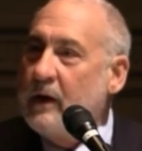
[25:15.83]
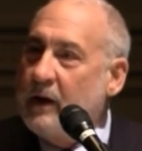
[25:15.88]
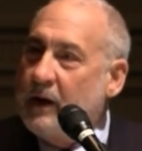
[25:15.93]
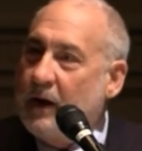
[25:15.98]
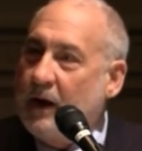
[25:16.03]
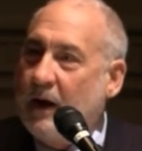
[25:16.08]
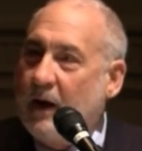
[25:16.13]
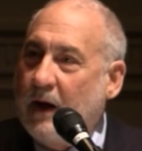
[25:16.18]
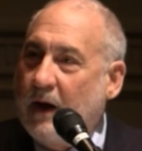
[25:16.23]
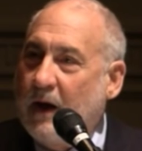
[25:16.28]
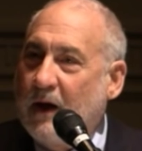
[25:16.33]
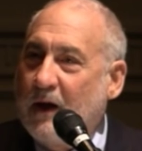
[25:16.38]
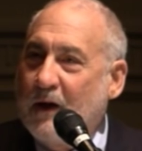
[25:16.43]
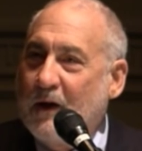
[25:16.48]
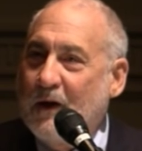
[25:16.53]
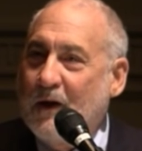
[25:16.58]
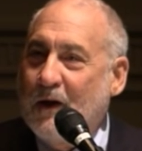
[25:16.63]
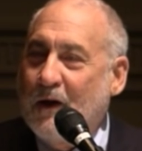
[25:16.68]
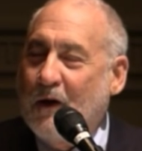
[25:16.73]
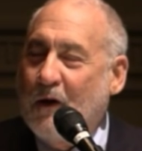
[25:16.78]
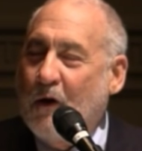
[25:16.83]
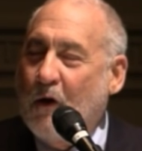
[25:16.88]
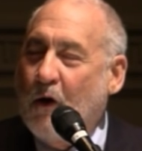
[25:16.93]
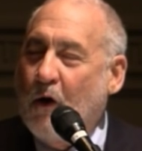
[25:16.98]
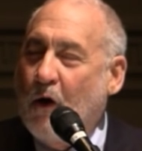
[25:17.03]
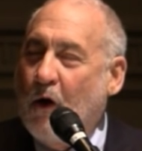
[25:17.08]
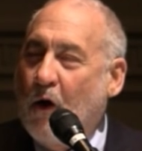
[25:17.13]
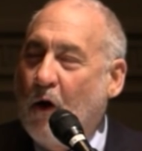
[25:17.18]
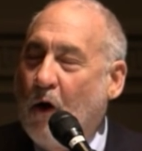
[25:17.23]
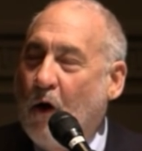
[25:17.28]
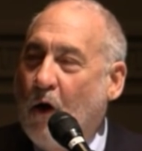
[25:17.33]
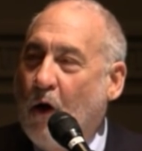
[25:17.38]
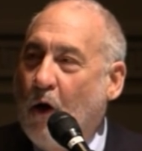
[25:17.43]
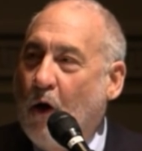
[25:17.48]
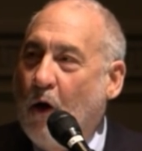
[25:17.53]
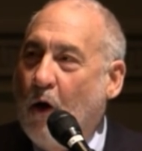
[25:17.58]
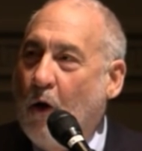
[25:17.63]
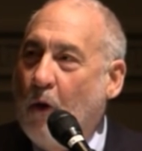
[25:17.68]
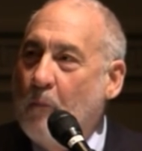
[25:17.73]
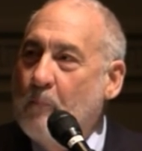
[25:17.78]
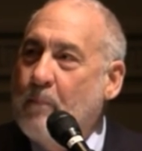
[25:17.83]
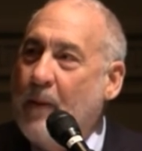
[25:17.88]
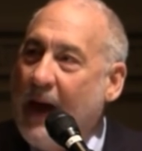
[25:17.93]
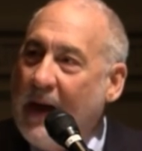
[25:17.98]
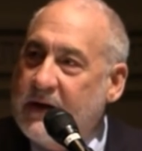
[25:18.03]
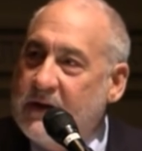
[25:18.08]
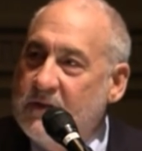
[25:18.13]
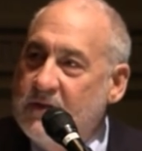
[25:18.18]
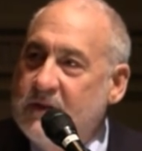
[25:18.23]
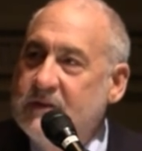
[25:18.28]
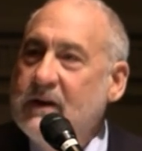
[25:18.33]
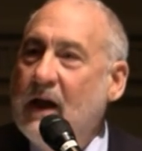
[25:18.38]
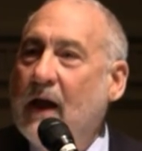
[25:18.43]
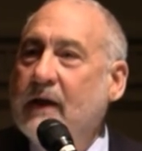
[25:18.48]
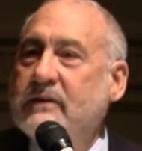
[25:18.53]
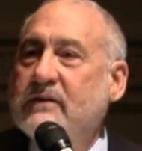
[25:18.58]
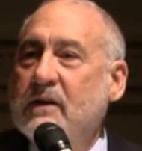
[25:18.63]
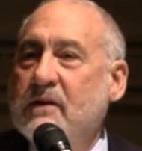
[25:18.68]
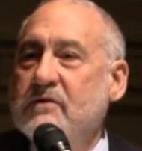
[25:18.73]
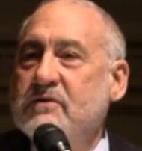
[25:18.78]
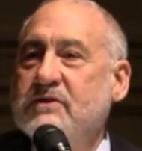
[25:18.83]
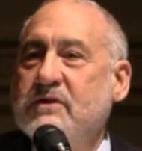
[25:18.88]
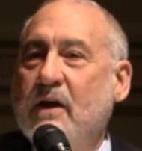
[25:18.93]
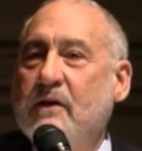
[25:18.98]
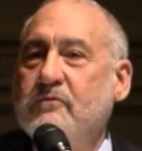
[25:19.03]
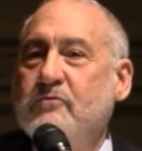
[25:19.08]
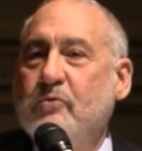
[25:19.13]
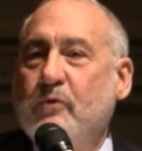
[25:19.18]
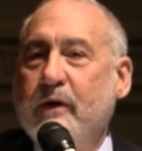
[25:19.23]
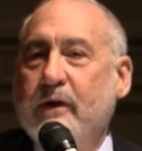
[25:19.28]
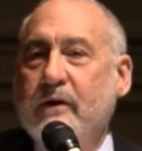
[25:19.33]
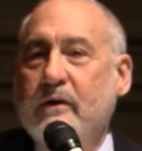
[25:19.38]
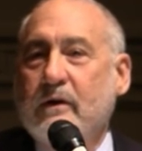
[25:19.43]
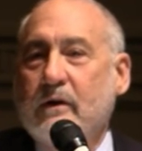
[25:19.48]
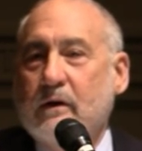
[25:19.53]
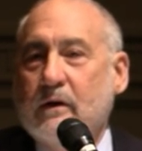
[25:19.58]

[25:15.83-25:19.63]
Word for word: Uh, back in the 19th century,